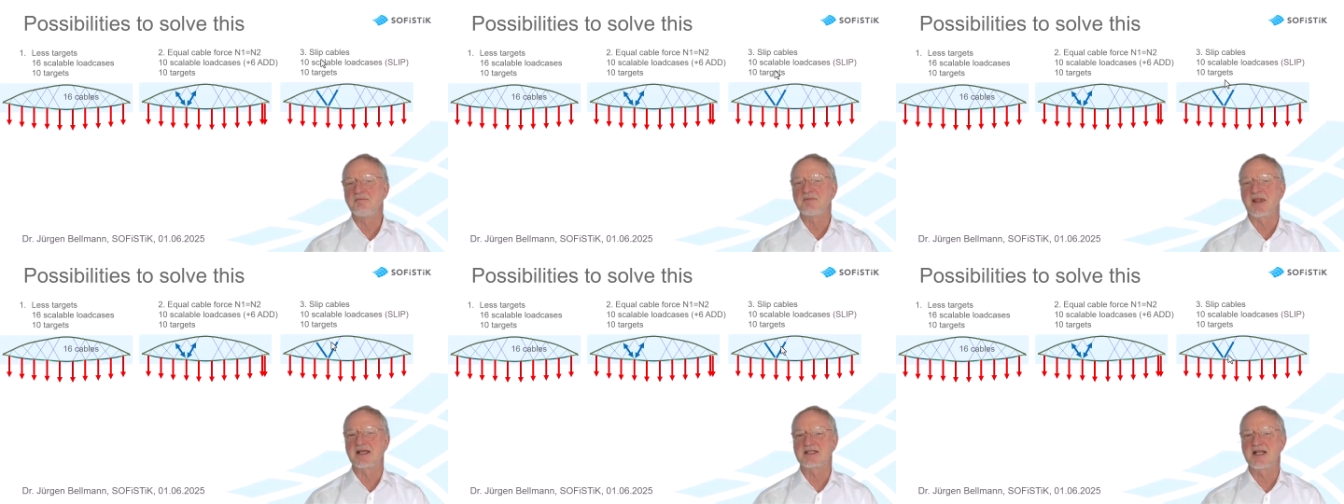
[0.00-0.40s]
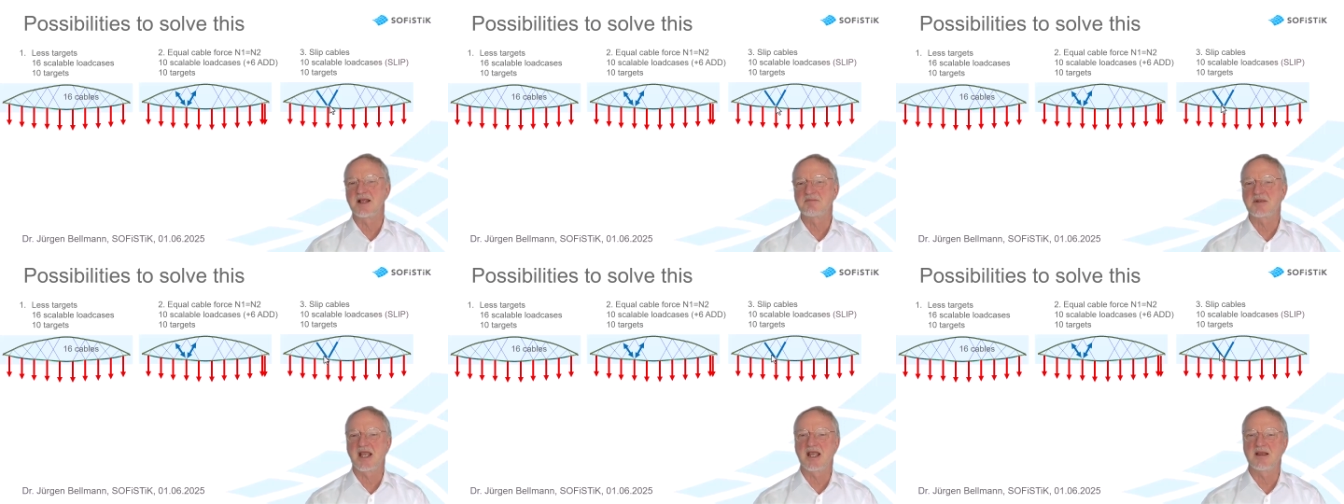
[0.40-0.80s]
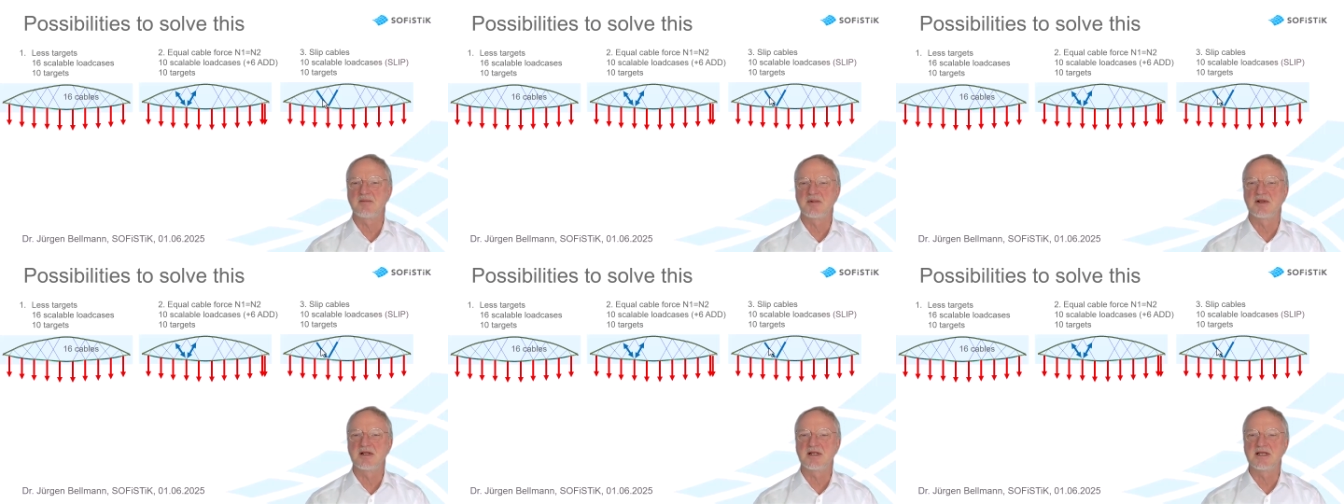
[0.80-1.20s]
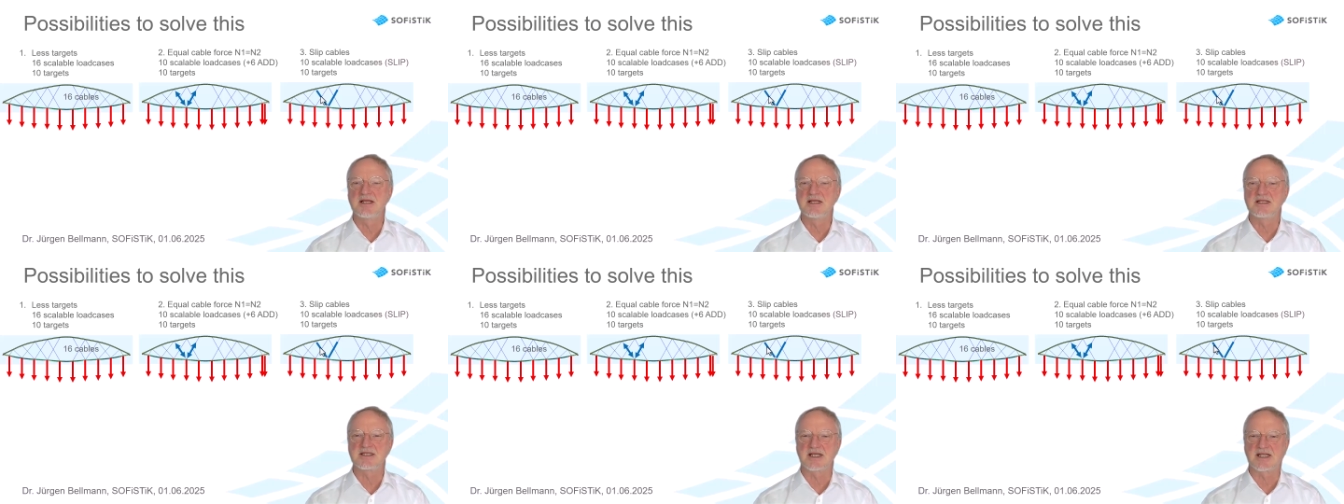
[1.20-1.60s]
A slip cable
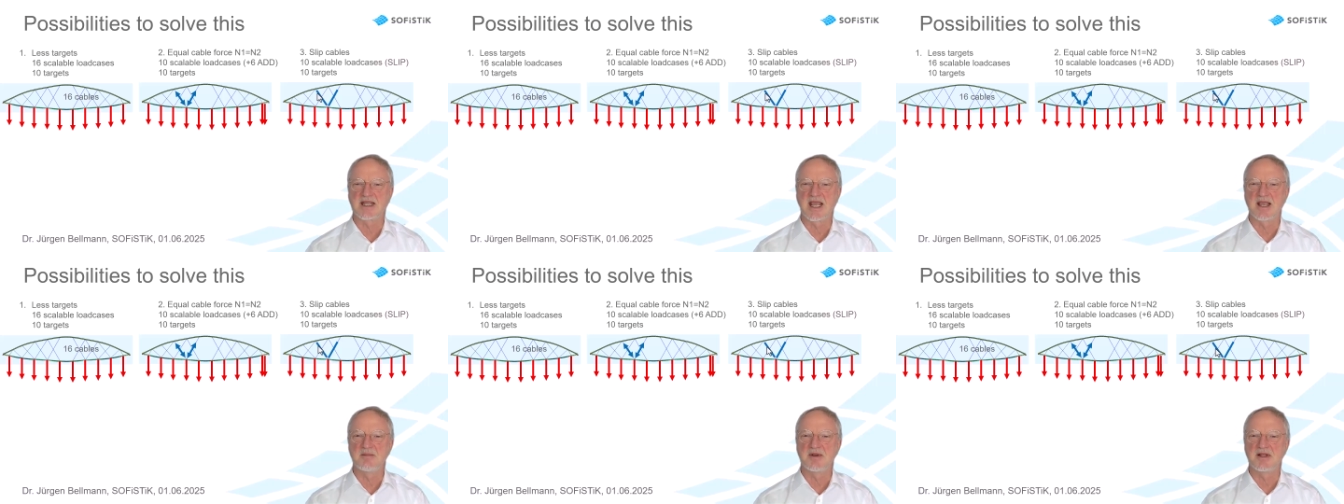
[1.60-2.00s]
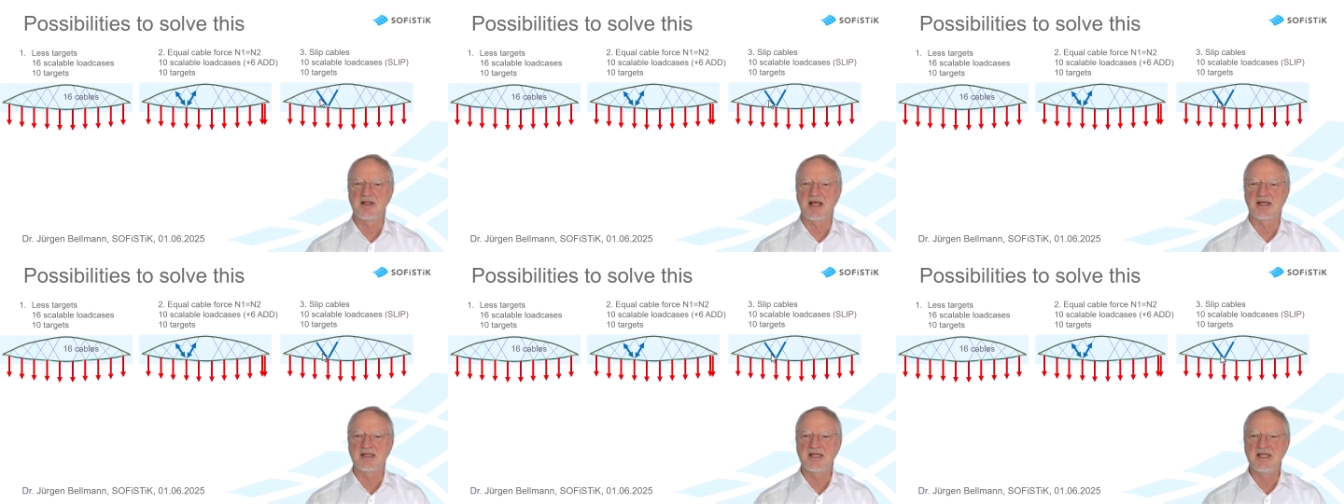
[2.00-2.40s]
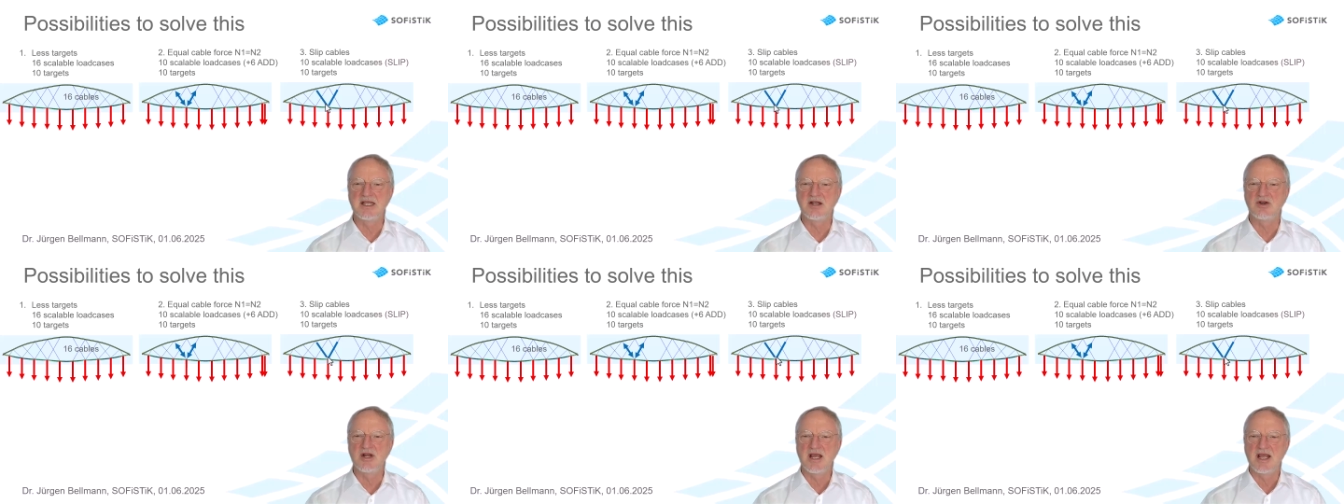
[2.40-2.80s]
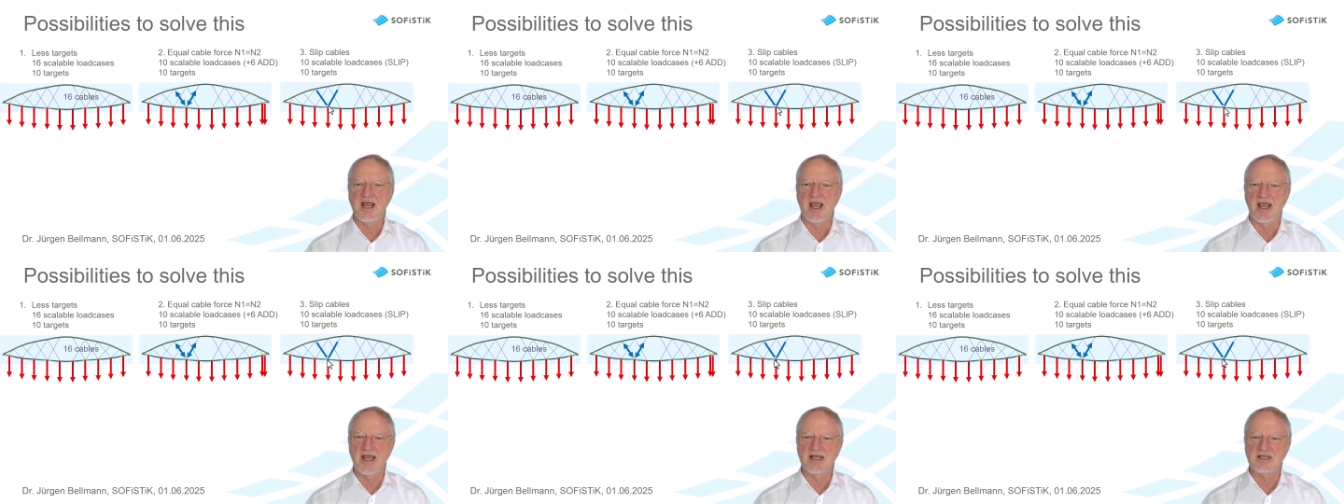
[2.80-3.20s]
is a cable that here
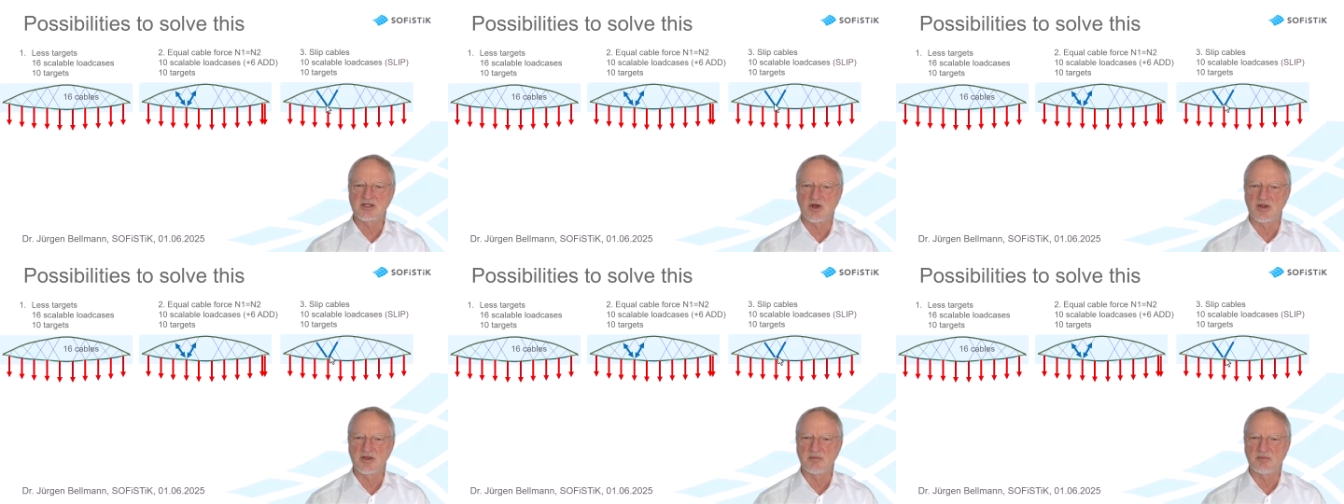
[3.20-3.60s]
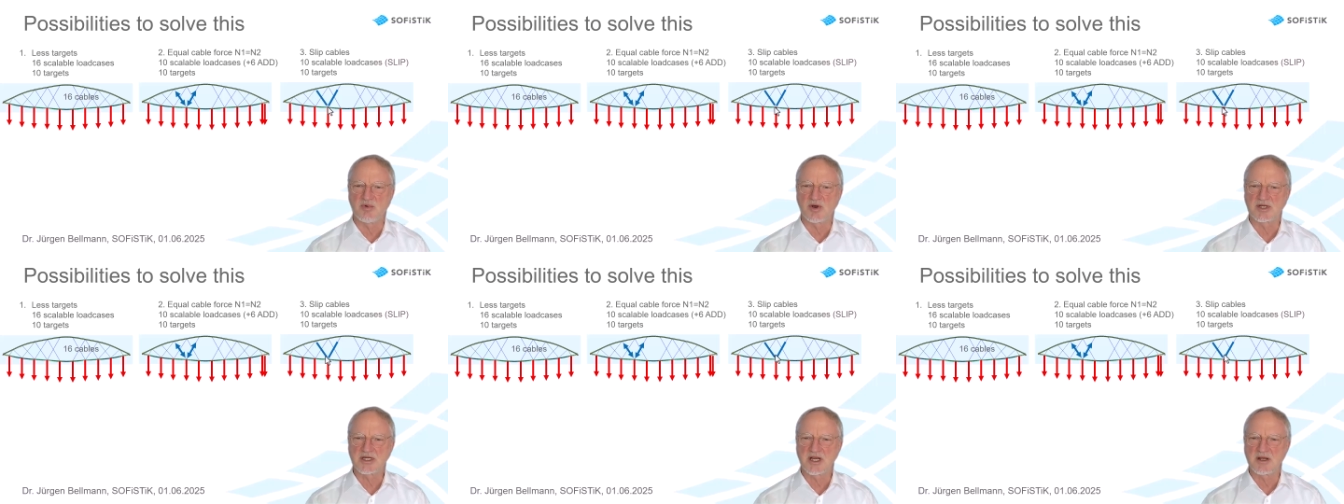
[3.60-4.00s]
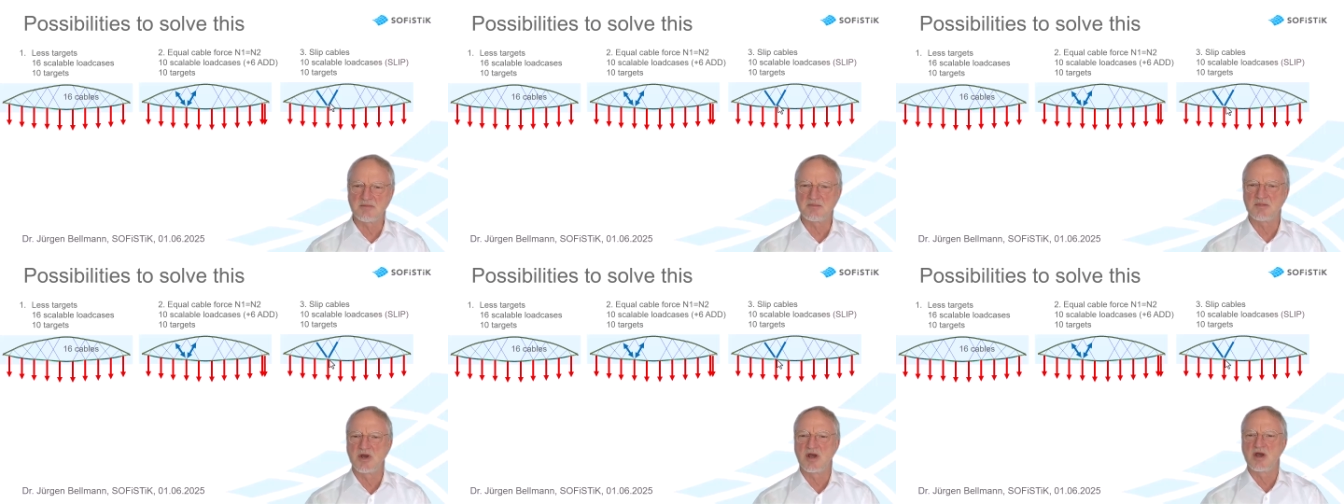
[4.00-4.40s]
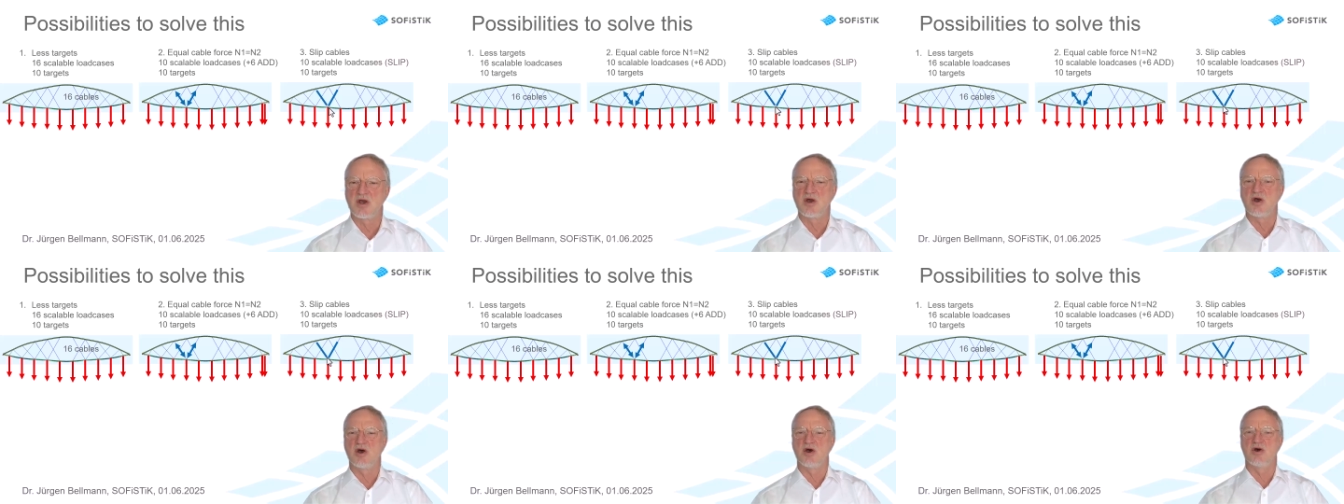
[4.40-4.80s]
has on the bottom
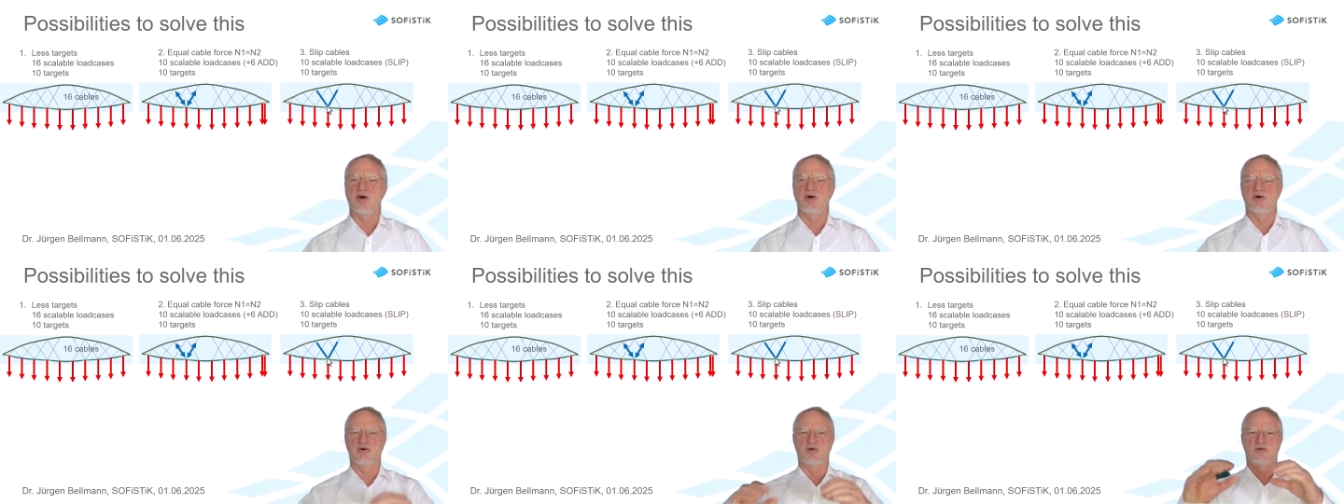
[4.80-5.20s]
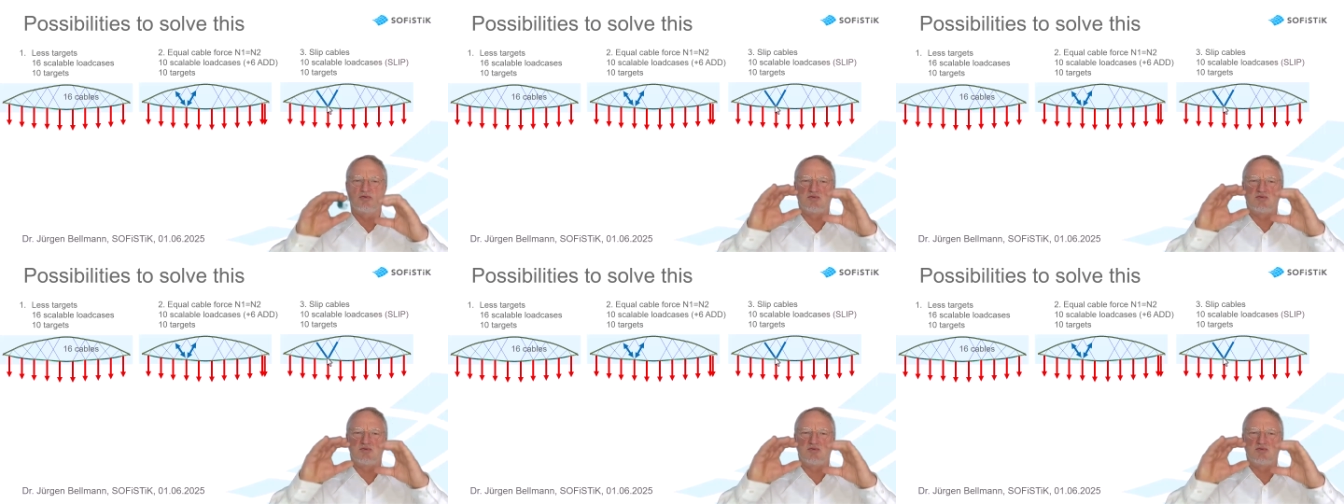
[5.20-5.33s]
a